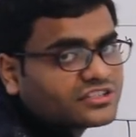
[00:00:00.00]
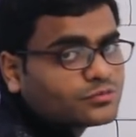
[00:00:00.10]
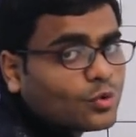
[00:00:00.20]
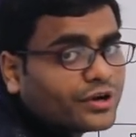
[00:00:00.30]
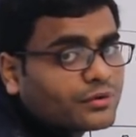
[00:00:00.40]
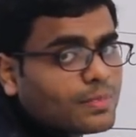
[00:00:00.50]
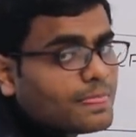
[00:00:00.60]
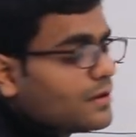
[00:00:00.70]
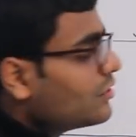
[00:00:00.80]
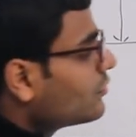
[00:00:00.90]
access point
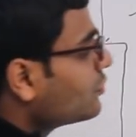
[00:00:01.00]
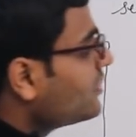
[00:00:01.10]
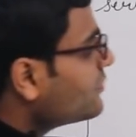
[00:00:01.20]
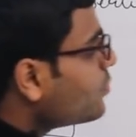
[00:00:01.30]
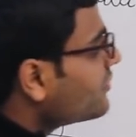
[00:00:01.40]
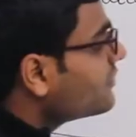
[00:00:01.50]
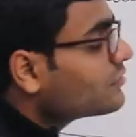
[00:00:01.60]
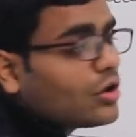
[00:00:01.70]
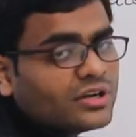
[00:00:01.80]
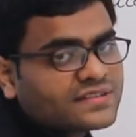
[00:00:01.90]
so this process
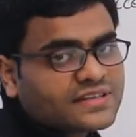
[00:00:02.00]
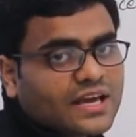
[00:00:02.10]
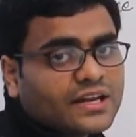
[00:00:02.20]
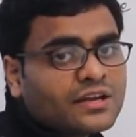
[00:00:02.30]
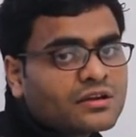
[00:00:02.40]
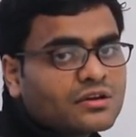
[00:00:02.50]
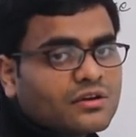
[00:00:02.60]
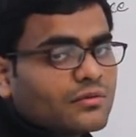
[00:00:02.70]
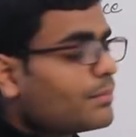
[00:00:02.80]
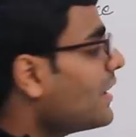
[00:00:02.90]
is called scanning
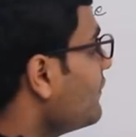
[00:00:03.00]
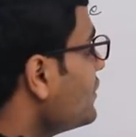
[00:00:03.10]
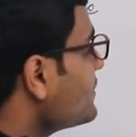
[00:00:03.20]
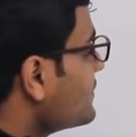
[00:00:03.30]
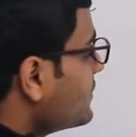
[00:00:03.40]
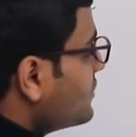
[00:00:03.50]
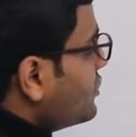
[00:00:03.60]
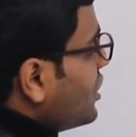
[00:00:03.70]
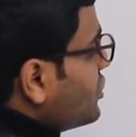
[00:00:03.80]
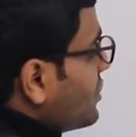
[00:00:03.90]
by which
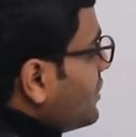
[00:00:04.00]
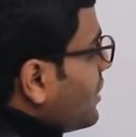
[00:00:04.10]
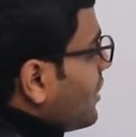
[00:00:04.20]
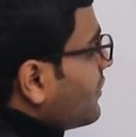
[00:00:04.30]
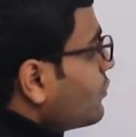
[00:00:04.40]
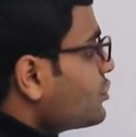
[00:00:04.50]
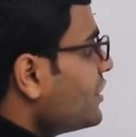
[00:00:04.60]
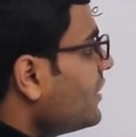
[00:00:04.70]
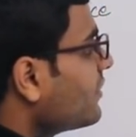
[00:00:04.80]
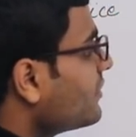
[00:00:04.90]
station
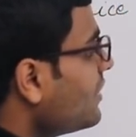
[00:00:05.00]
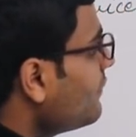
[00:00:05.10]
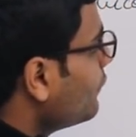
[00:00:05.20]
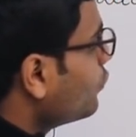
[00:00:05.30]
associate itself